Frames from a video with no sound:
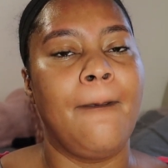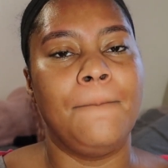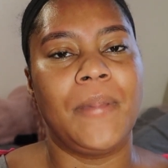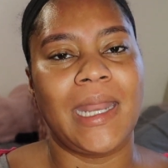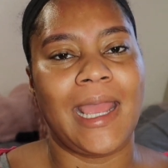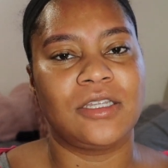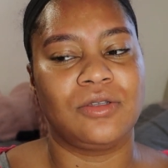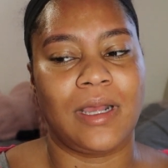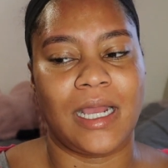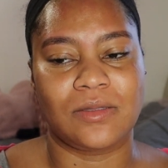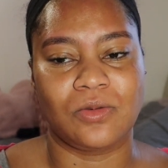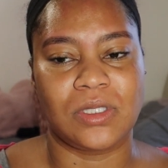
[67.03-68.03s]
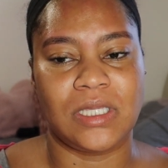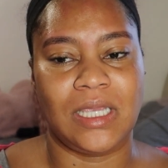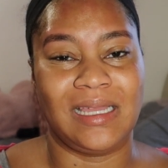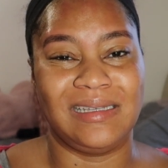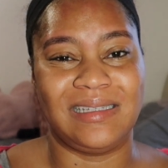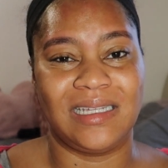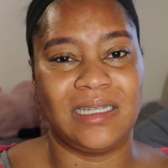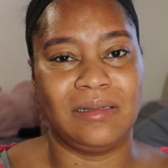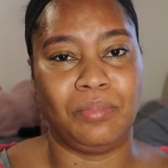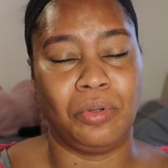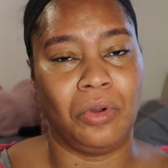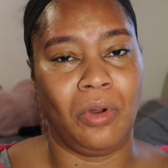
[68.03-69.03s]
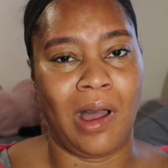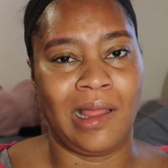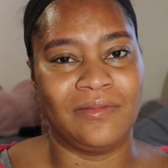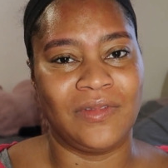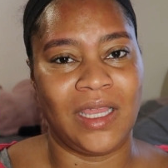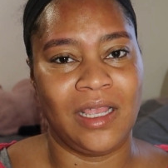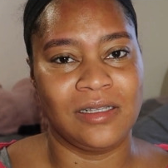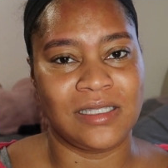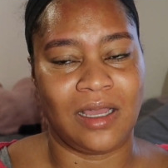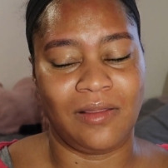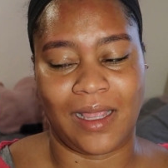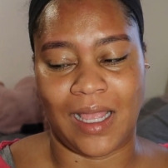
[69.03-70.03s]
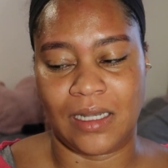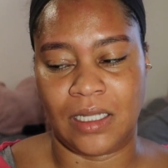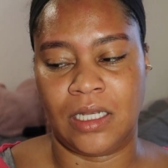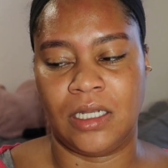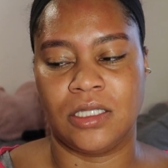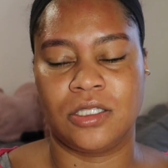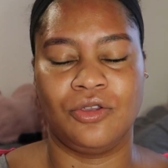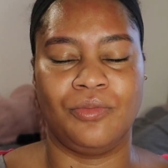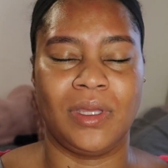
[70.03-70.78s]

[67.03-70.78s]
But as you guys will see, it didn't pull all of the hairs out like I needed it to,